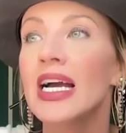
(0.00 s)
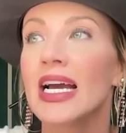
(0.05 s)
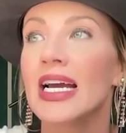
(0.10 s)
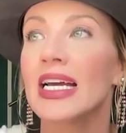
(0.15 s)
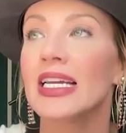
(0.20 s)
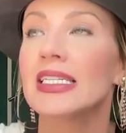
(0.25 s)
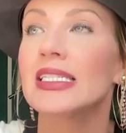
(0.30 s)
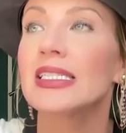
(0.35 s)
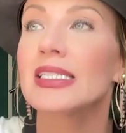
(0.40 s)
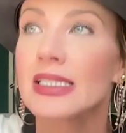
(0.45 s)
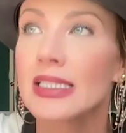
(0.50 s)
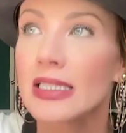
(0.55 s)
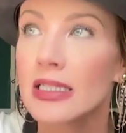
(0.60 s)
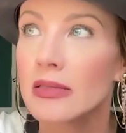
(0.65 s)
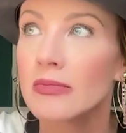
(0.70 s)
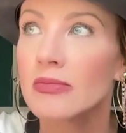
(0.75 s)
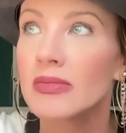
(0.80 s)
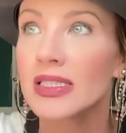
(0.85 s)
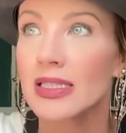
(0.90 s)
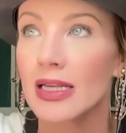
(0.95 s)
And it
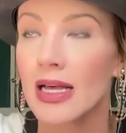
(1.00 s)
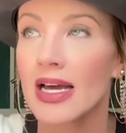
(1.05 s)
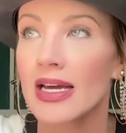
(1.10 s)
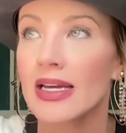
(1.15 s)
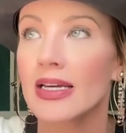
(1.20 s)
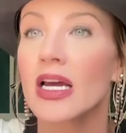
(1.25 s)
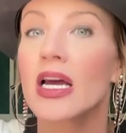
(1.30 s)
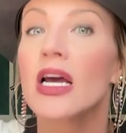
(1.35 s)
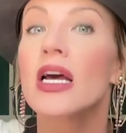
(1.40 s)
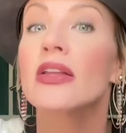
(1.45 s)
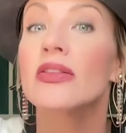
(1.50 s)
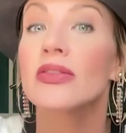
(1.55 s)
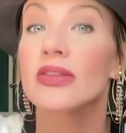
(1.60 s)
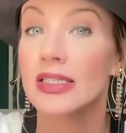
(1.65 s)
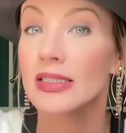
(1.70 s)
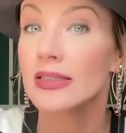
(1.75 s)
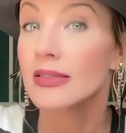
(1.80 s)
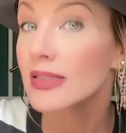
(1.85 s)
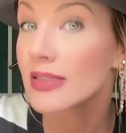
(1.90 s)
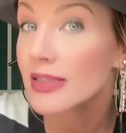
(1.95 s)
seems like
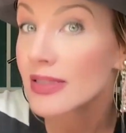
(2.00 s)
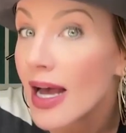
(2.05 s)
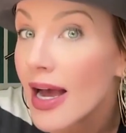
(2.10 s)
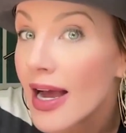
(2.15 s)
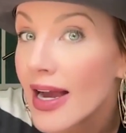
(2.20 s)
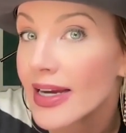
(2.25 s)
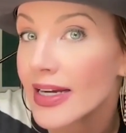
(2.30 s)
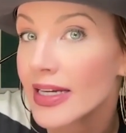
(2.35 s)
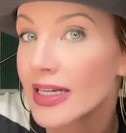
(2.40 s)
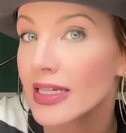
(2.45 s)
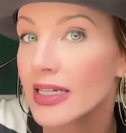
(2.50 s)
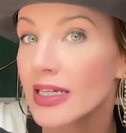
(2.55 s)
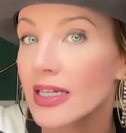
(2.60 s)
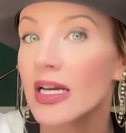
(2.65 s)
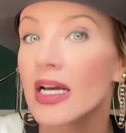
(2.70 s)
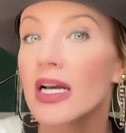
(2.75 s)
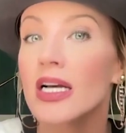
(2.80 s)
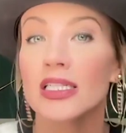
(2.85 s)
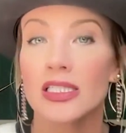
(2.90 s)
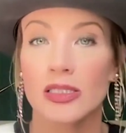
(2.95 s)
this
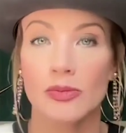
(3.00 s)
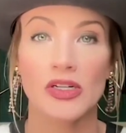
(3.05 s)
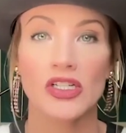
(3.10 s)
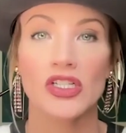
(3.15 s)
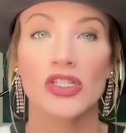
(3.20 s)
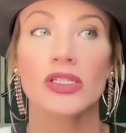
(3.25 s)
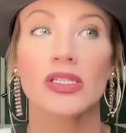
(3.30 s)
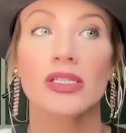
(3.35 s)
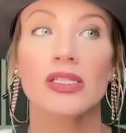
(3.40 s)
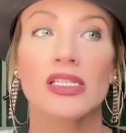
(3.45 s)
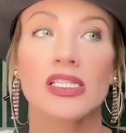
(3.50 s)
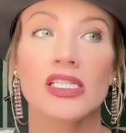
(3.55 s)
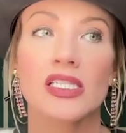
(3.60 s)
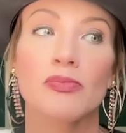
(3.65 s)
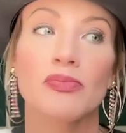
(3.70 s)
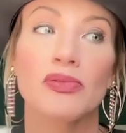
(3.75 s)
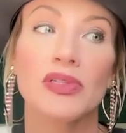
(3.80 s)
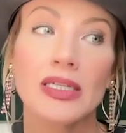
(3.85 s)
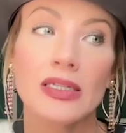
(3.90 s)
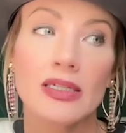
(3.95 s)
society, especially the
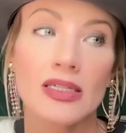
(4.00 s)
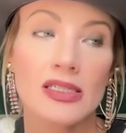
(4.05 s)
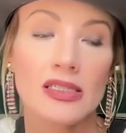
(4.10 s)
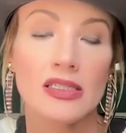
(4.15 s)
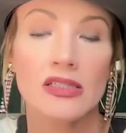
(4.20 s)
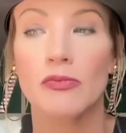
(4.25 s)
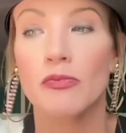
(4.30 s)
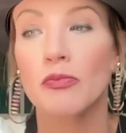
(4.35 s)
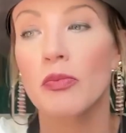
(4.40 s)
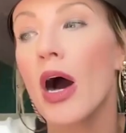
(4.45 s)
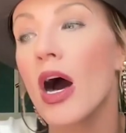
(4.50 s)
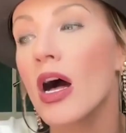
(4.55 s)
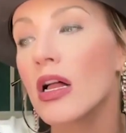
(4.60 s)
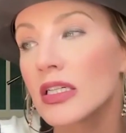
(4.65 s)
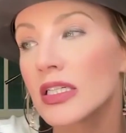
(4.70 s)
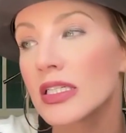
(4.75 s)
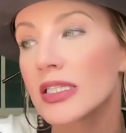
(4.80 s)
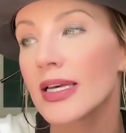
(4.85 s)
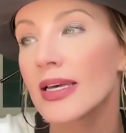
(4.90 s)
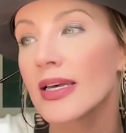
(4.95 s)
splitness of
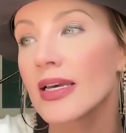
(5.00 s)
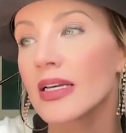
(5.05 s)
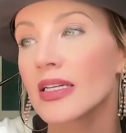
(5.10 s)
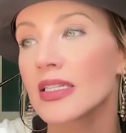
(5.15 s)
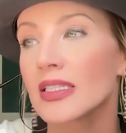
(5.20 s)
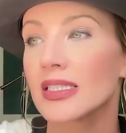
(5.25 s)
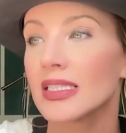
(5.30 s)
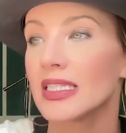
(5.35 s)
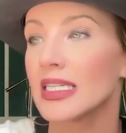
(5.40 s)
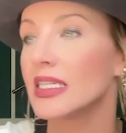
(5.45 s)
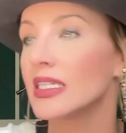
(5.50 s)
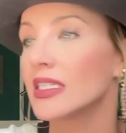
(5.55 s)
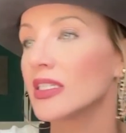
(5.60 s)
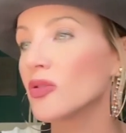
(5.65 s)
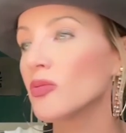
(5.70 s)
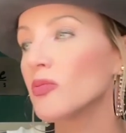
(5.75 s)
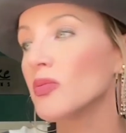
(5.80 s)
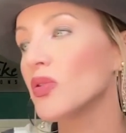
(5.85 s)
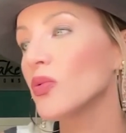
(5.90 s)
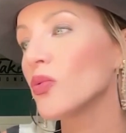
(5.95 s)
politics, needing
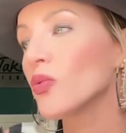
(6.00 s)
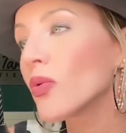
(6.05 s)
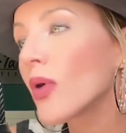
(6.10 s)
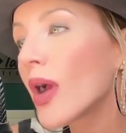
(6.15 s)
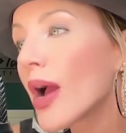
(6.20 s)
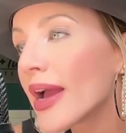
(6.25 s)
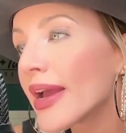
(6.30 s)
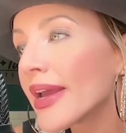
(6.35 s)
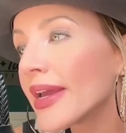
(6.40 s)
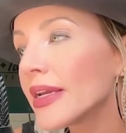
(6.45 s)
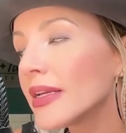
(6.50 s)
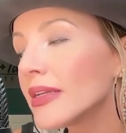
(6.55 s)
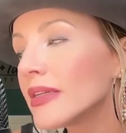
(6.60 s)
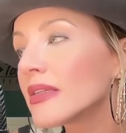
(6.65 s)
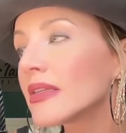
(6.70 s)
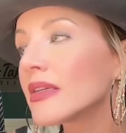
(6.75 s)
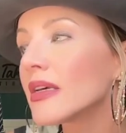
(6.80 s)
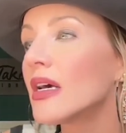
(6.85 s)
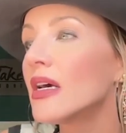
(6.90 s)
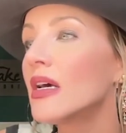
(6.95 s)
to be
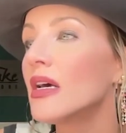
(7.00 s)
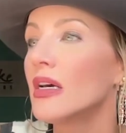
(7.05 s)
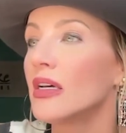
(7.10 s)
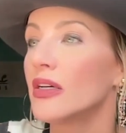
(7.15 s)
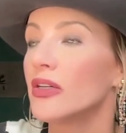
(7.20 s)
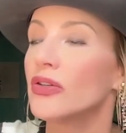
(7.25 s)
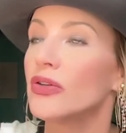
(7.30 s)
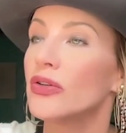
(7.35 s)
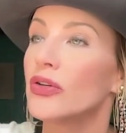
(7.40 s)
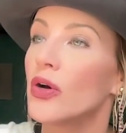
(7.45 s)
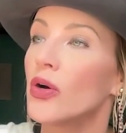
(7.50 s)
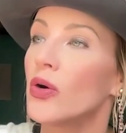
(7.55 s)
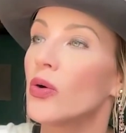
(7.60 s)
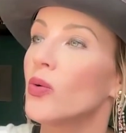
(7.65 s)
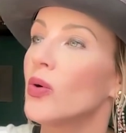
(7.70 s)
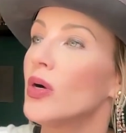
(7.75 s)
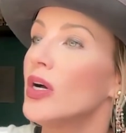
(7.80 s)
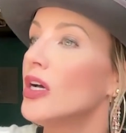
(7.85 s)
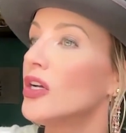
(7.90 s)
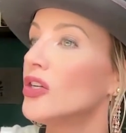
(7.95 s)
right,
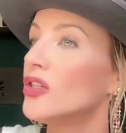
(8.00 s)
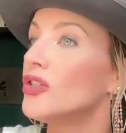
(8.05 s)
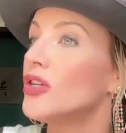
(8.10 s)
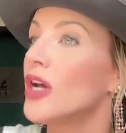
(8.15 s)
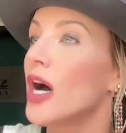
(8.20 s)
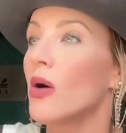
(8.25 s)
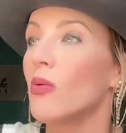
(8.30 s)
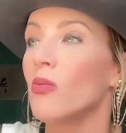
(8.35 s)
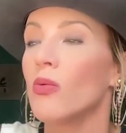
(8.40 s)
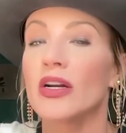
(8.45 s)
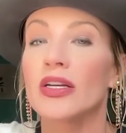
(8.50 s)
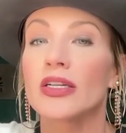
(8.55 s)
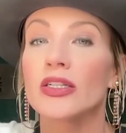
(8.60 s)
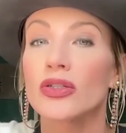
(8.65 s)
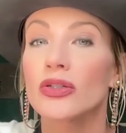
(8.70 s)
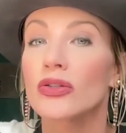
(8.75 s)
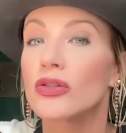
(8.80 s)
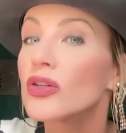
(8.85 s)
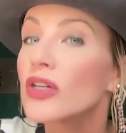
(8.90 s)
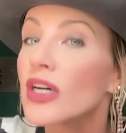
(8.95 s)
not wanting
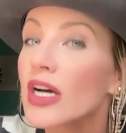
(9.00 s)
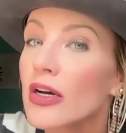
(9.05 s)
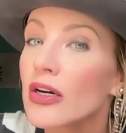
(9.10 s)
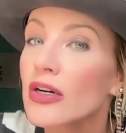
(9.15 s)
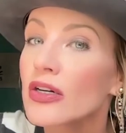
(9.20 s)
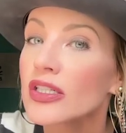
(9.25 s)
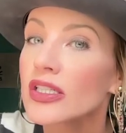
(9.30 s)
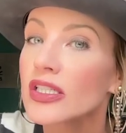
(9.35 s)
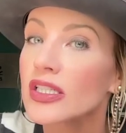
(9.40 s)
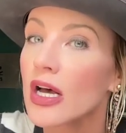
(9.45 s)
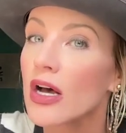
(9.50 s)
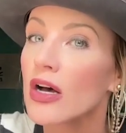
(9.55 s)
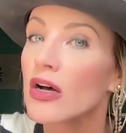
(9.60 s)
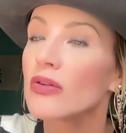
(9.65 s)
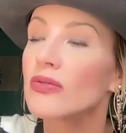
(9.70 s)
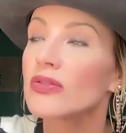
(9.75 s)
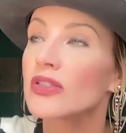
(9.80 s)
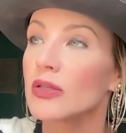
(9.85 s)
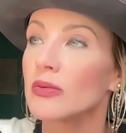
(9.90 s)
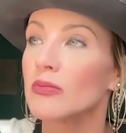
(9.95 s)
to look at
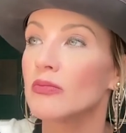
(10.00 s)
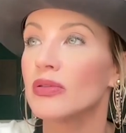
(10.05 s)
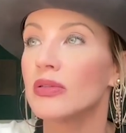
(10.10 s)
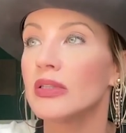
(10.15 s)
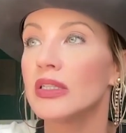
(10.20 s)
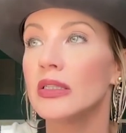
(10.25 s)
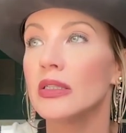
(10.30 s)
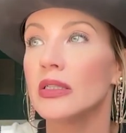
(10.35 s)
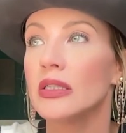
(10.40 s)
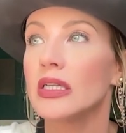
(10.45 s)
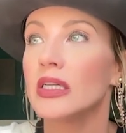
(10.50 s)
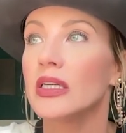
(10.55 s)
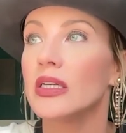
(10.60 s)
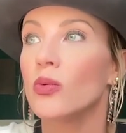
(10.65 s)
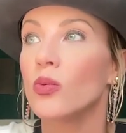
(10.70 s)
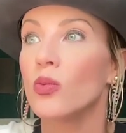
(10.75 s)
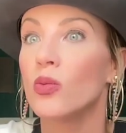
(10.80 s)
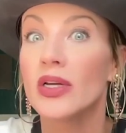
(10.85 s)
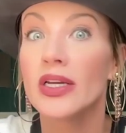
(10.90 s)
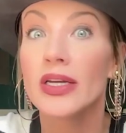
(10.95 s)
ourselves completely.
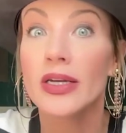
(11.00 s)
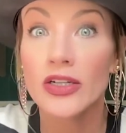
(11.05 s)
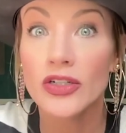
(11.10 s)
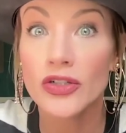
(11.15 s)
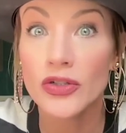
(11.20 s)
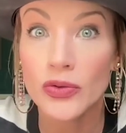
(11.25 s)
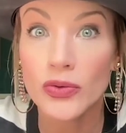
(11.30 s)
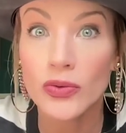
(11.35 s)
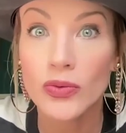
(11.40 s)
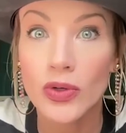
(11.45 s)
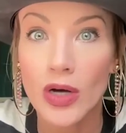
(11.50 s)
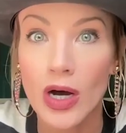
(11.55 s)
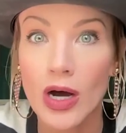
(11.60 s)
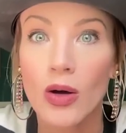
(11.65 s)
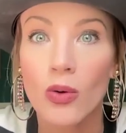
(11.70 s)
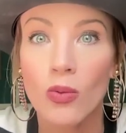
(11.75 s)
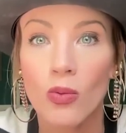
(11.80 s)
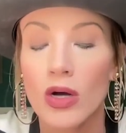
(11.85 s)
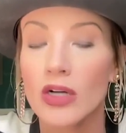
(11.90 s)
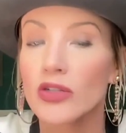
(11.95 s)
We do
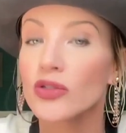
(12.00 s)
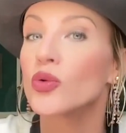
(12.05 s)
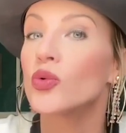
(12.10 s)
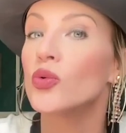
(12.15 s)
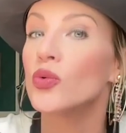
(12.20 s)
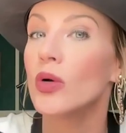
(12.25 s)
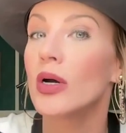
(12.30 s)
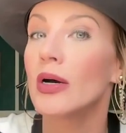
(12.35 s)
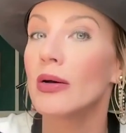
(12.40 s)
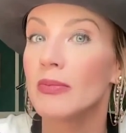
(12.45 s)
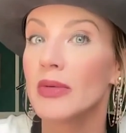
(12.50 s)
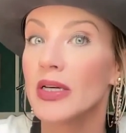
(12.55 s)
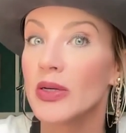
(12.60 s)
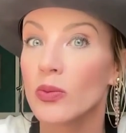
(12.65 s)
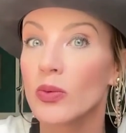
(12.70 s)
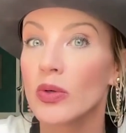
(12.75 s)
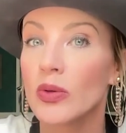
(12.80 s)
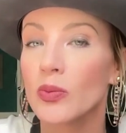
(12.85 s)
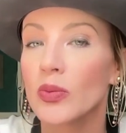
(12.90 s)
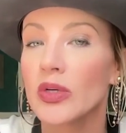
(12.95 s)
not want to admit
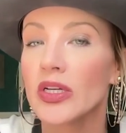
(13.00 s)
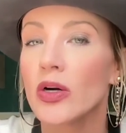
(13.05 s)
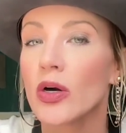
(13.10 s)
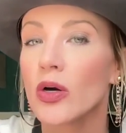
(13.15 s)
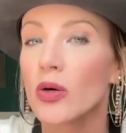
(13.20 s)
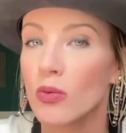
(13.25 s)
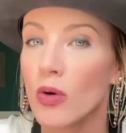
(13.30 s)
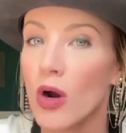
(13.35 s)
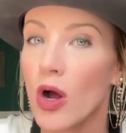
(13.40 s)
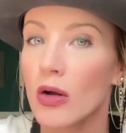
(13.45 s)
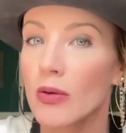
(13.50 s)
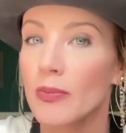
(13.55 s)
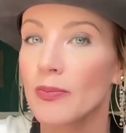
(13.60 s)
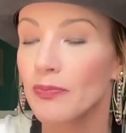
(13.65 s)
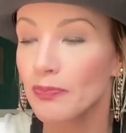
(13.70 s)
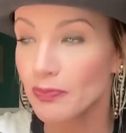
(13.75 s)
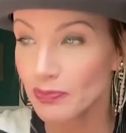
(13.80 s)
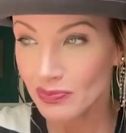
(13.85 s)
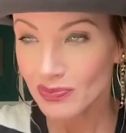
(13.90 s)
when we are wrong.